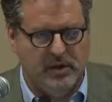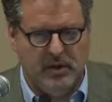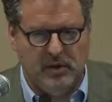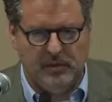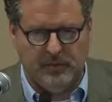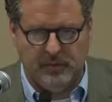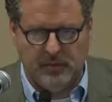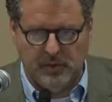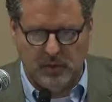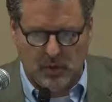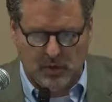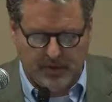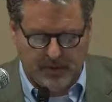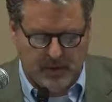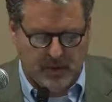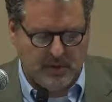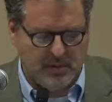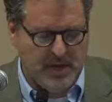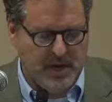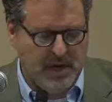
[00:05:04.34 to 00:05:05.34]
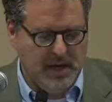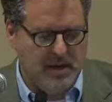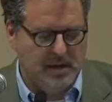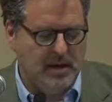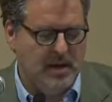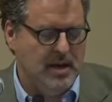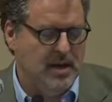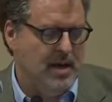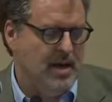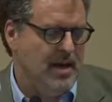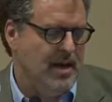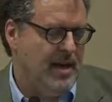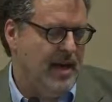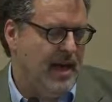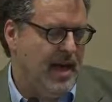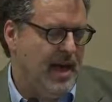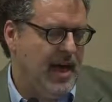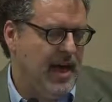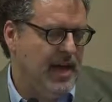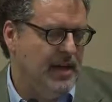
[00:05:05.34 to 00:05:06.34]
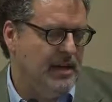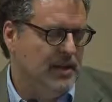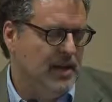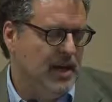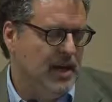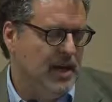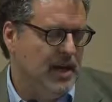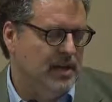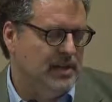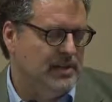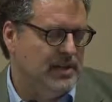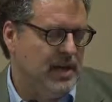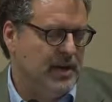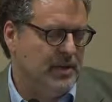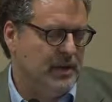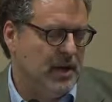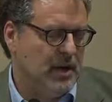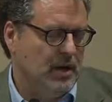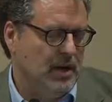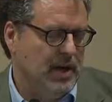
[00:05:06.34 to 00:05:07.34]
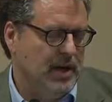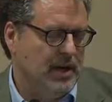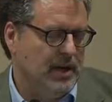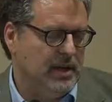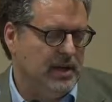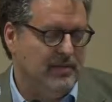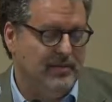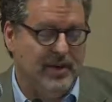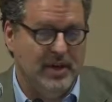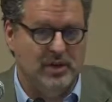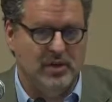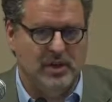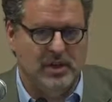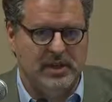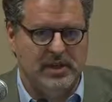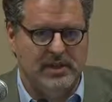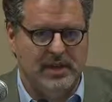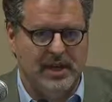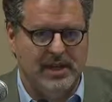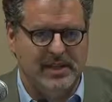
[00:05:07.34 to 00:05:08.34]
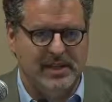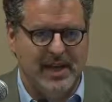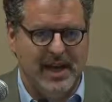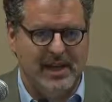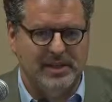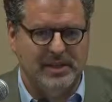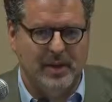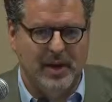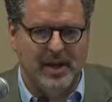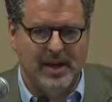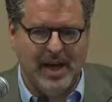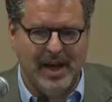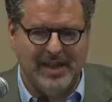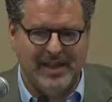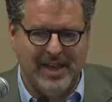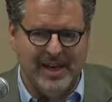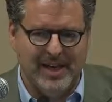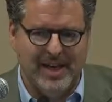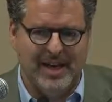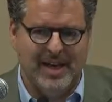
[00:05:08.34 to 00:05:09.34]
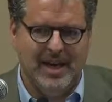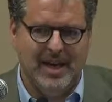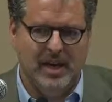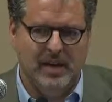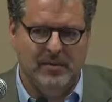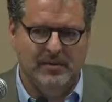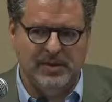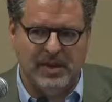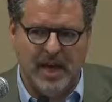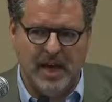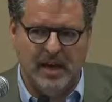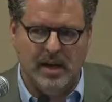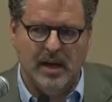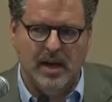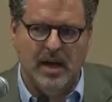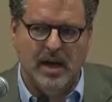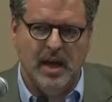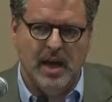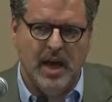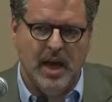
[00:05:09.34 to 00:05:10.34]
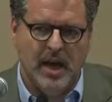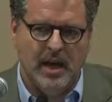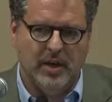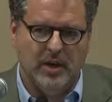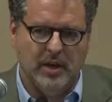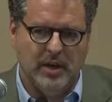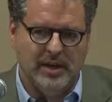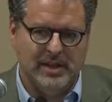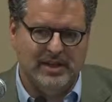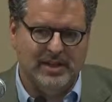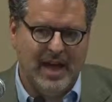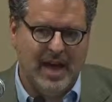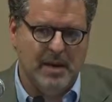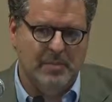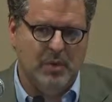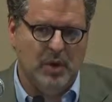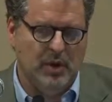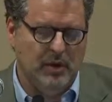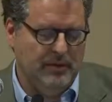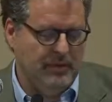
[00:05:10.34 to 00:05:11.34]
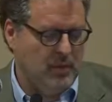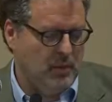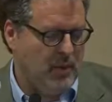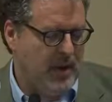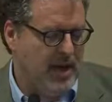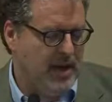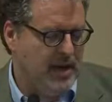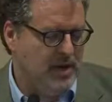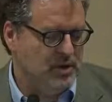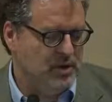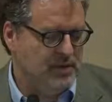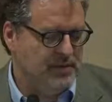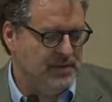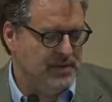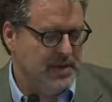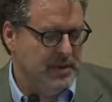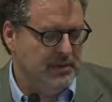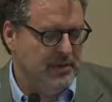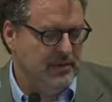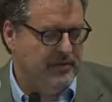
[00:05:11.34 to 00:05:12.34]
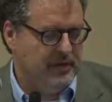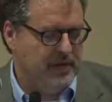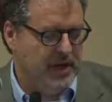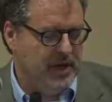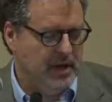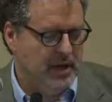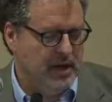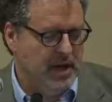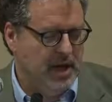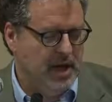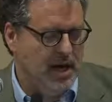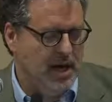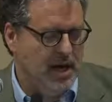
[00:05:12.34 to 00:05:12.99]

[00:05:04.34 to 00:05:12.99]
the Norfolk meeting and the South Carolina Convention discussed that. So I think it gives a good example of the range of some of the